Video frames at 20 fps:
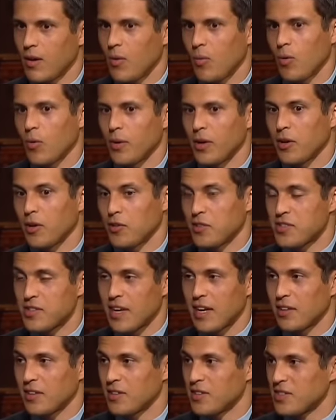what we call
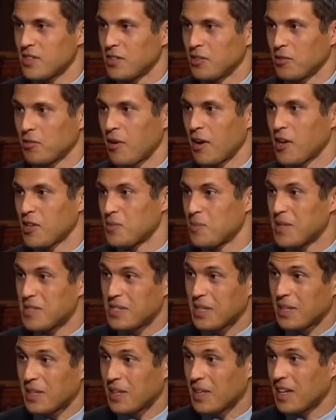stainless steel crowns,
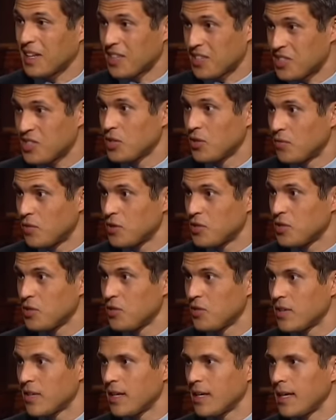basically like a silver
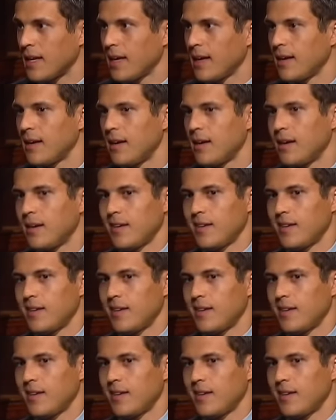tooth in a kid.